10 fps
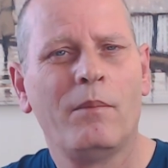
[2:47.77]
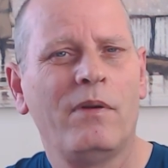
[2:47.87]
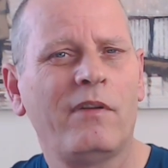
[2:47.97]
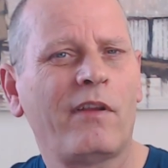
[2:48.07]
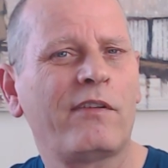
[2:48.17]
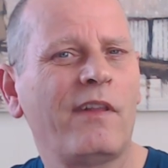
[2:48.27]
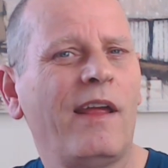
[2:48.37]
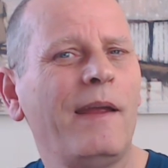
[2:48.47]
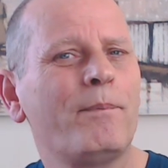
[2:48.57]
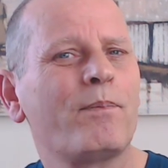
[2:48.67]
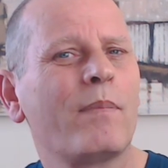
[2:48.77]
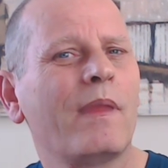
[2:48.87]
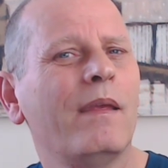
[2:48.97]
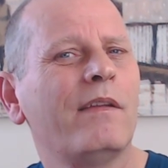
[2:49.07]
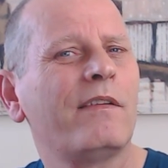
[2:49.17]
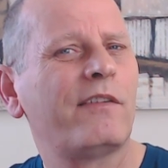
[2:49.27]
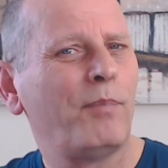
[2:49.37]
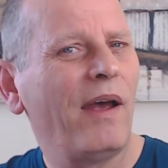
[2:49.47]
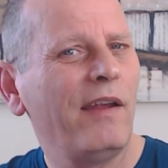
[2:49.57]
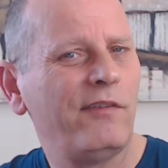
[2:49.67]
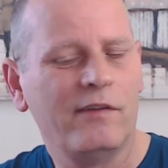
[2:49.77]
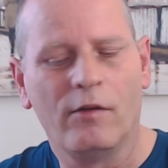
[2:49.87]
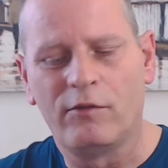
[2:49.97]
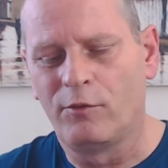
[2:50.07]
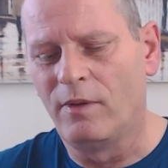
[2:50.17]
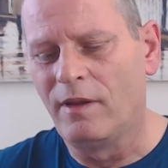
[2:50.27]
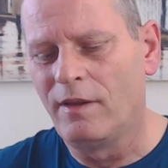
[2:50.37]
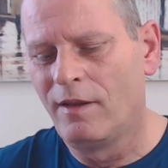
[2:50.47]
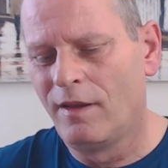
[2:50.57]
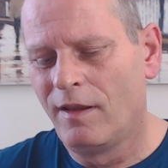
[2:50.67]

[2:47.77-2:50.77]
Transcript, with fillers: But it's a slight spicy note to it.